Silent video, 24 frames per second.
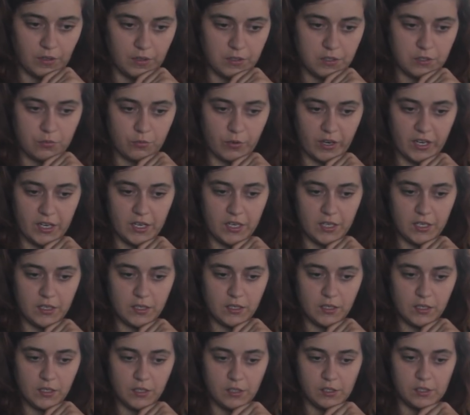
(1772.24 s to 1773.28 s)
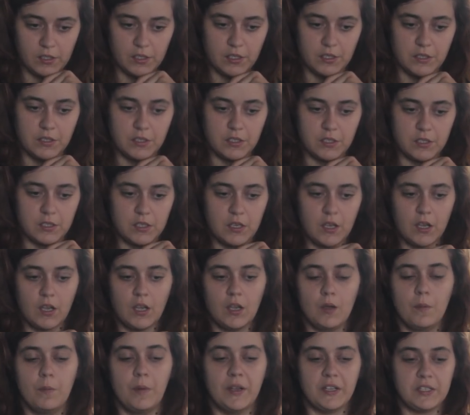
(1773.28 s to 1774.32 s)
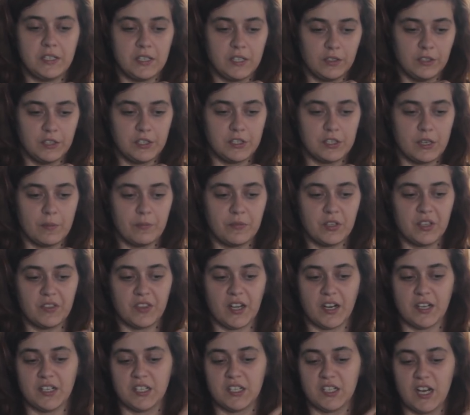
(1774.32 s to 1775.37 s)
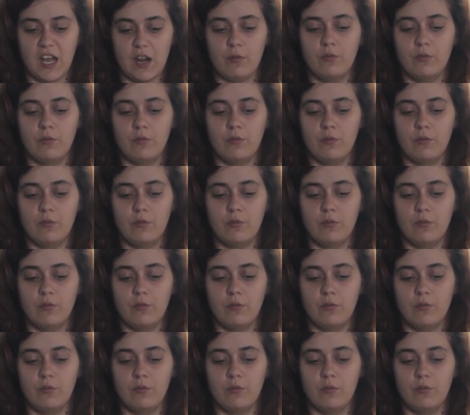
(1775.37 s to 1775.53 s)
rating is basically something that is not